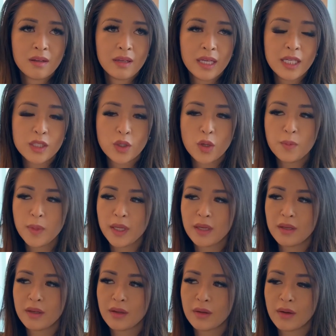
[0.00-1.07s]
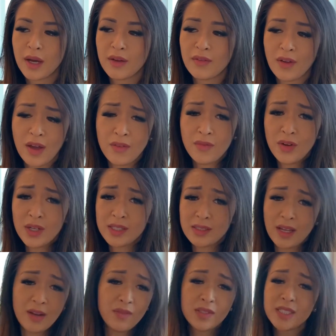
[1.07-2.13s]
he told me, you know,
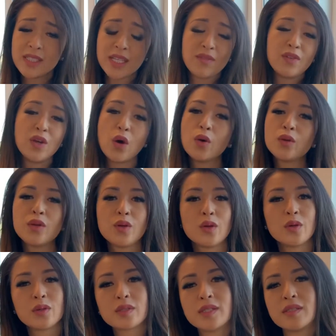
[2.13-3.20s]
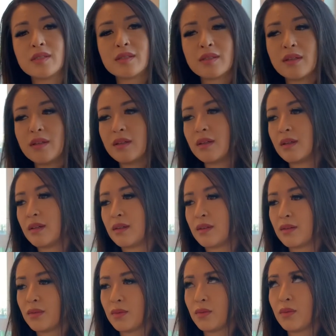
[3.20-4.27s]
ever since I've known you, since
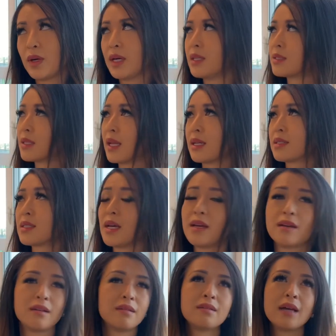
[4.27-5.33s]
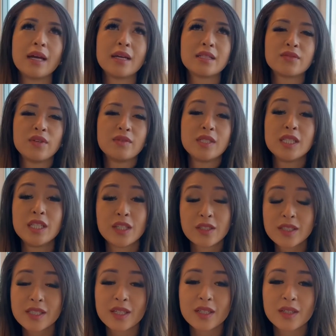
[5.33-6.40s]
what is like, I guess 15
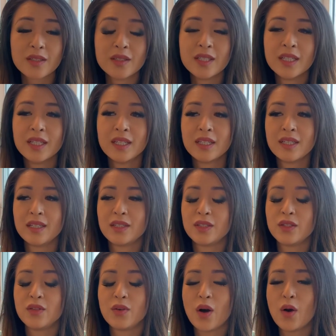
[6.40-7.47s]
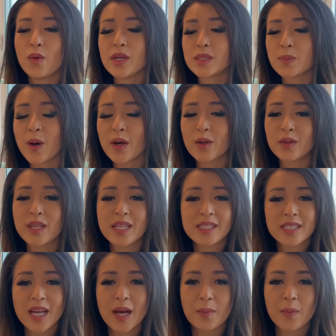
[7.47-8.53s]
years ago, you've always bottled
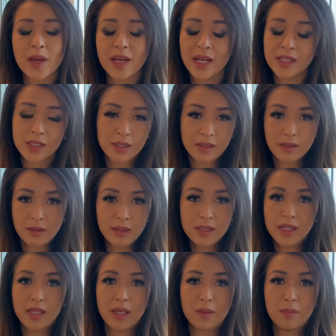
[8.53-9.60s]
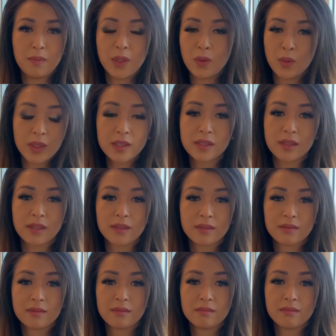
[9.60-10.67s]
things up. And I just looked at him bewildered.
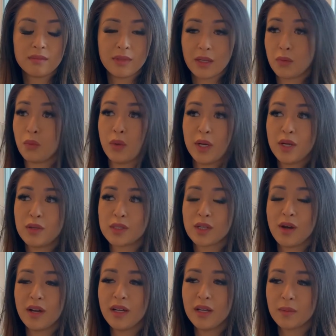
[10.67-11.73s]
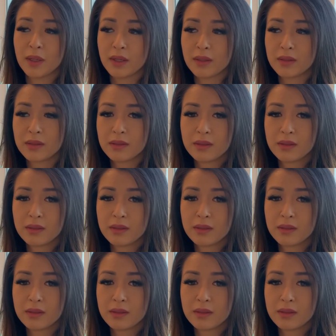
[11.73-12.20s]
Like, what are you talking about?